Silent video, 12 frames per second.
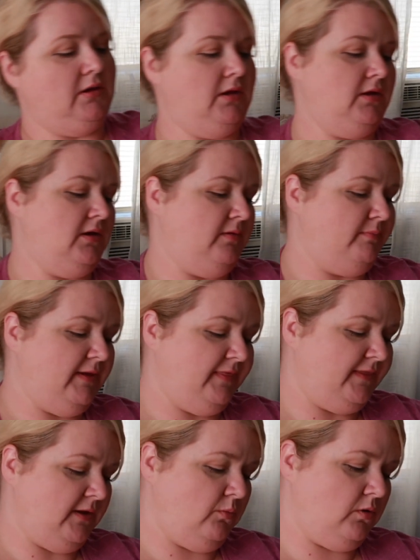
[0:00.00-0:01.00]
Uh, but
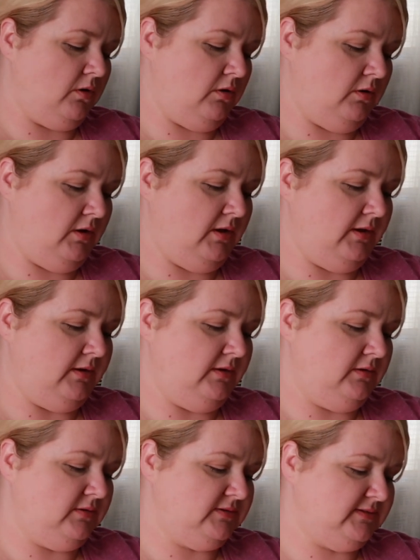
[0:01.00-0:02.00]
they were on
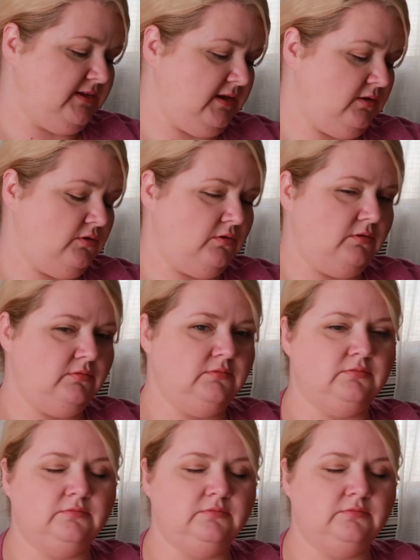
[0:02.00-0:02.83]
sale.